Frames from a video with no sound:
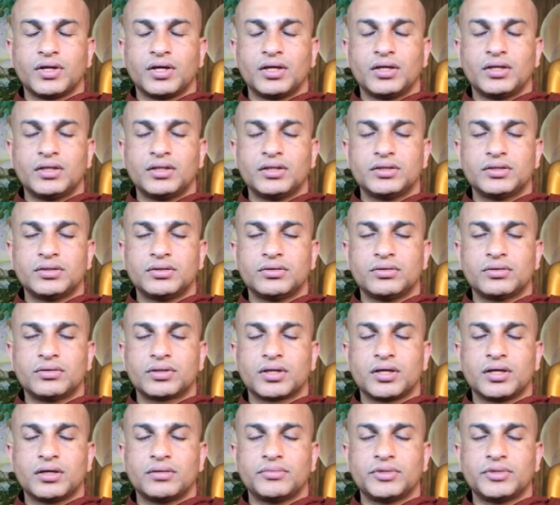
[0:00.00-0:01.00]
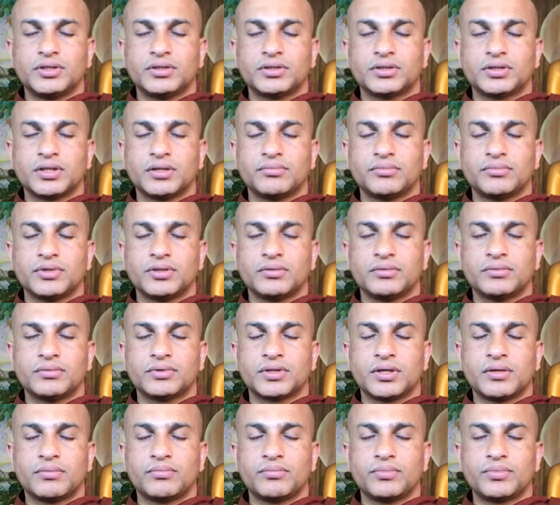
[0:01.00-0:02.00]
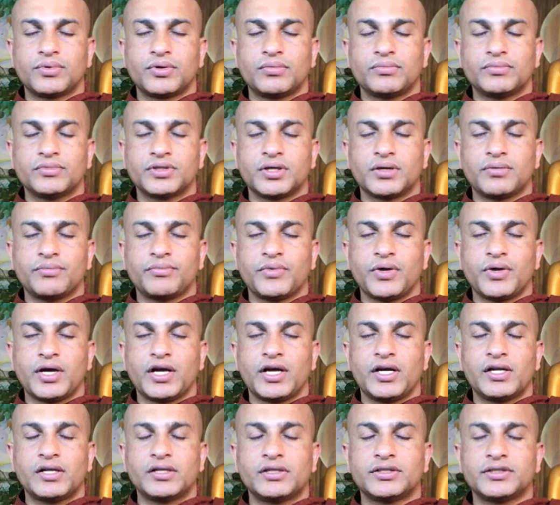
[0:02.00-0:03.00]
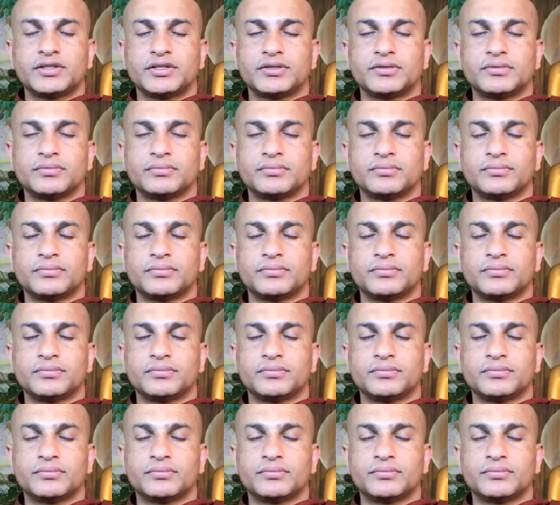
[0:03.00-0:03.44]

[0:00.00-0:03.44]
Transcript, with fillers: It is not coming something some from somewhere else.